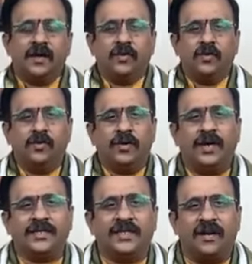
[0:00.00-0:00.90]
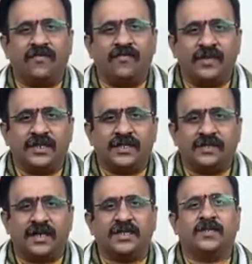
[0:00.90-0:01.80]
who herself was
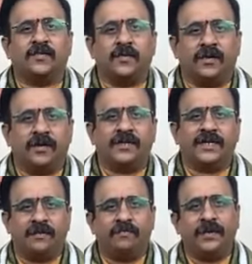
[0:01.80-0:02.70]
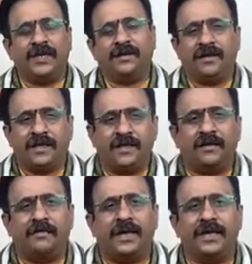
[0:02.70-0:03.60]
transformed
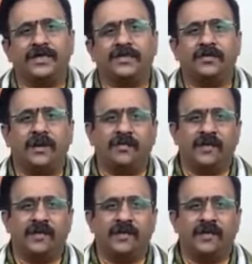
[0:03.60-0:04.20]
completely by Swami